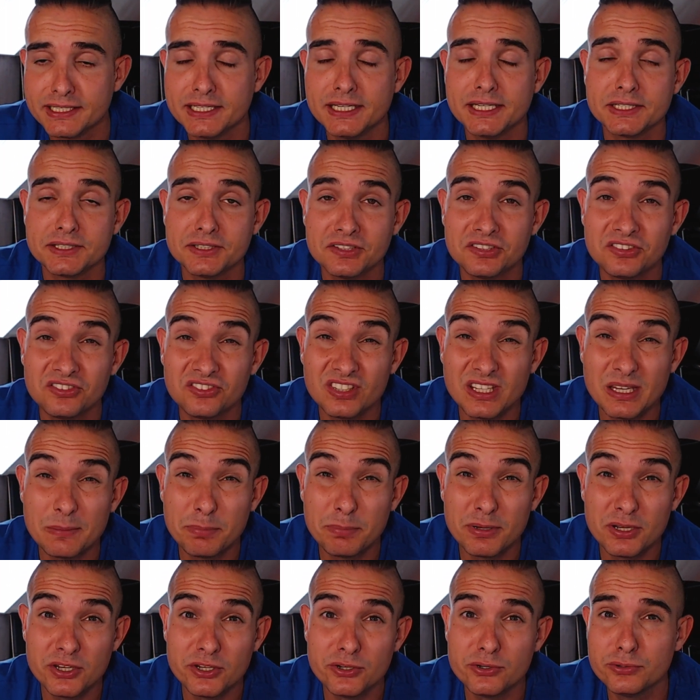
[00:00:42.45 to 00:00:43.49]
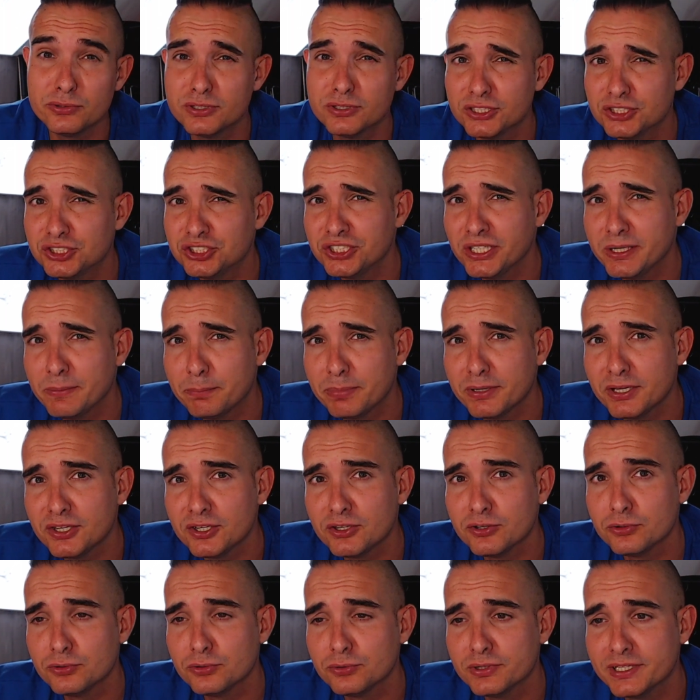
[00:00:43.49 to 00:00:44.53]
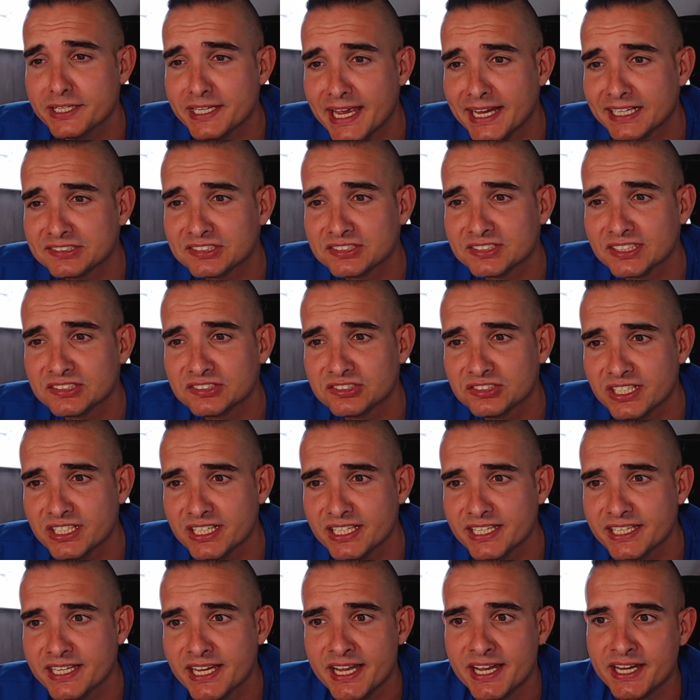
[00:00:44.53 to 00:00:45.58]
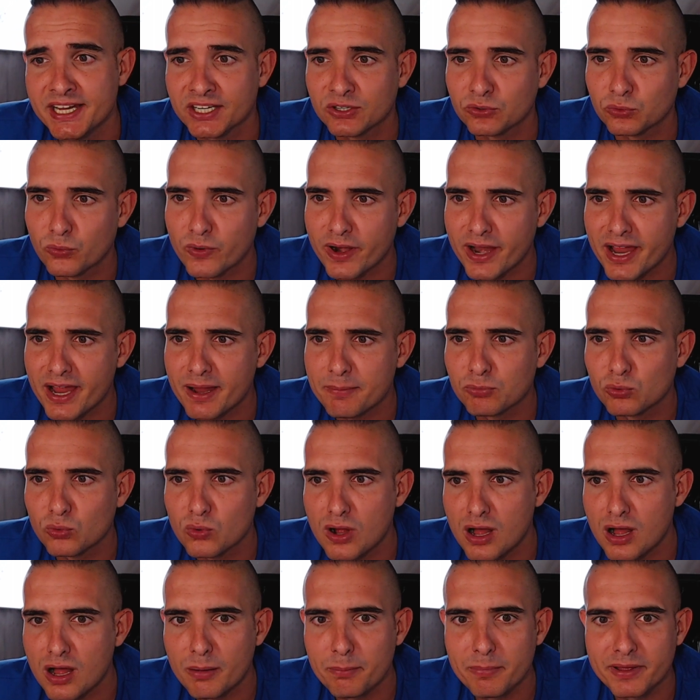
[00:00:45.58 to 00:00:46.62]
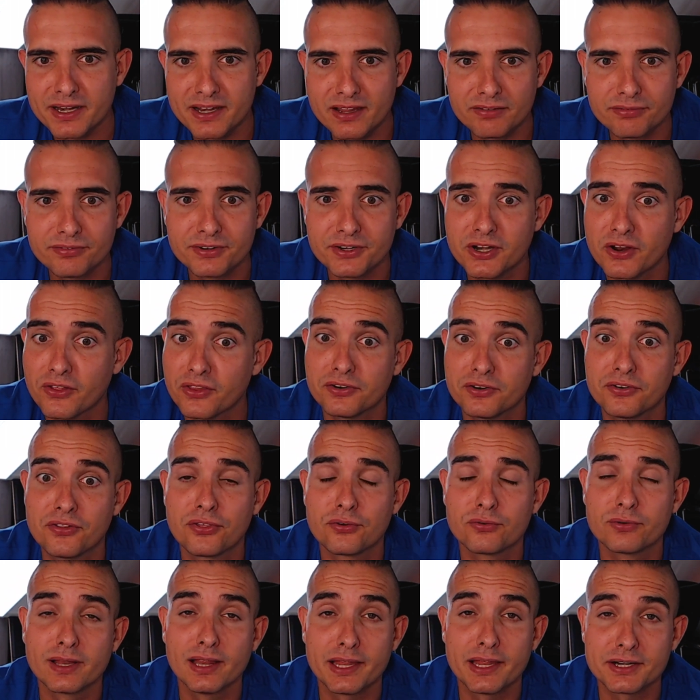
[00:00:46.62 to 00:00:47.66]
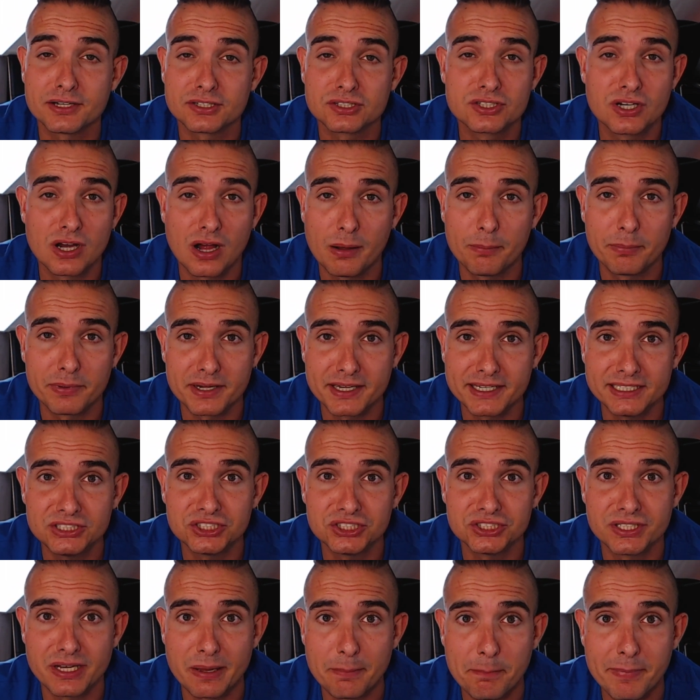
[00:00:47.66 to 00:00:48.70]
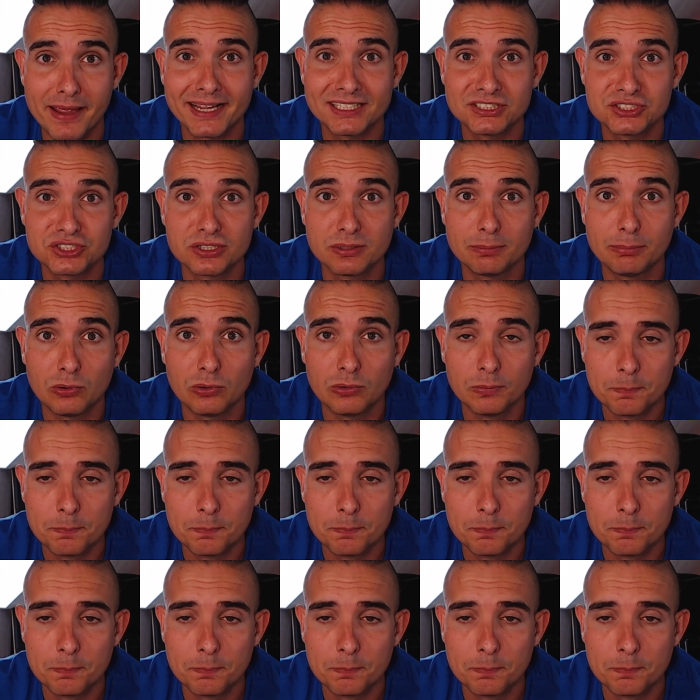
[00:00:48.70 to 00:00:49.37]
the CPU, the GPU, the SSD, RAM, ROM, and every other three-lettered combination imaginable.